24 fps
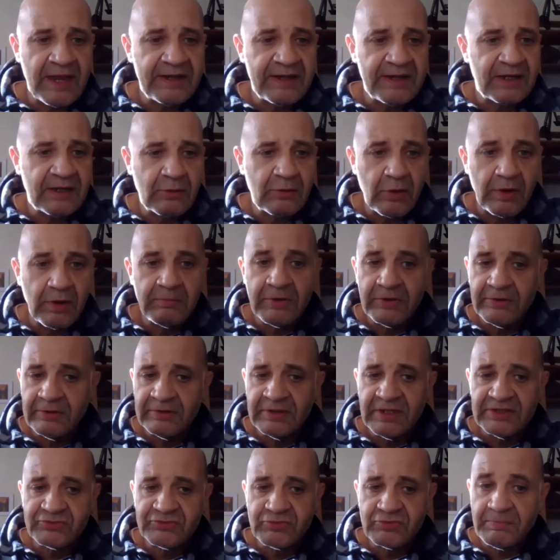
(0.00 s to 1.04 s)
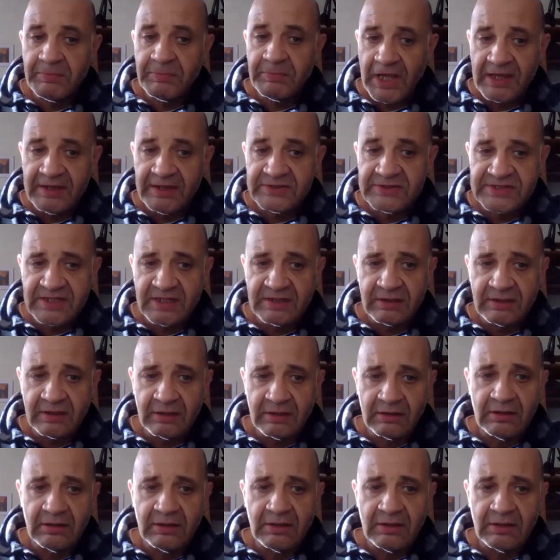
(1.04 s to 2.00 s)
any equipment that needs replacing